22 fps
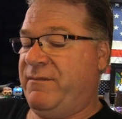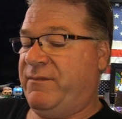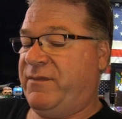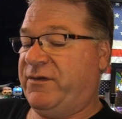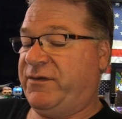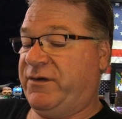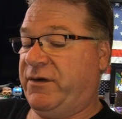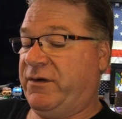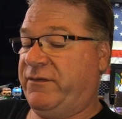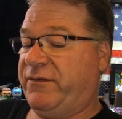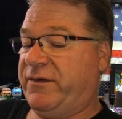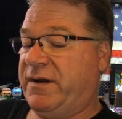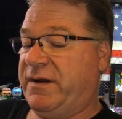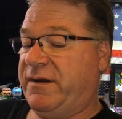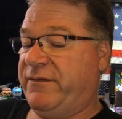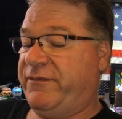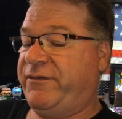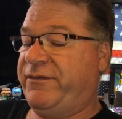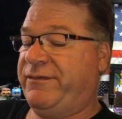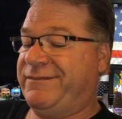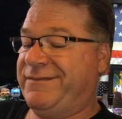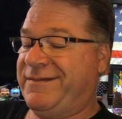
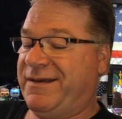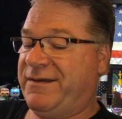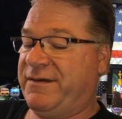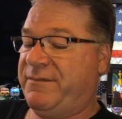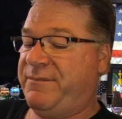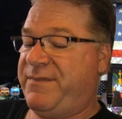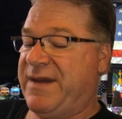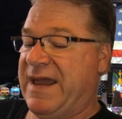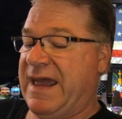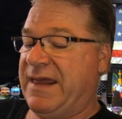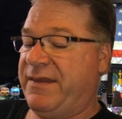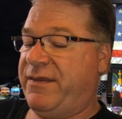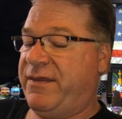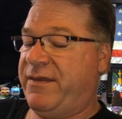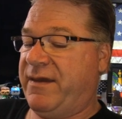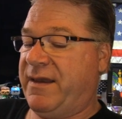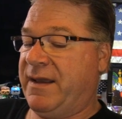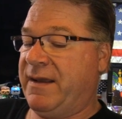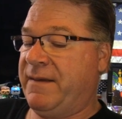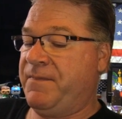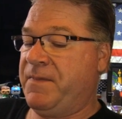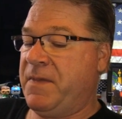preservative, another bad
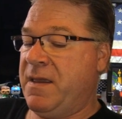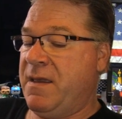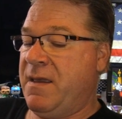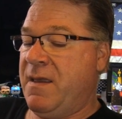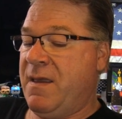thing.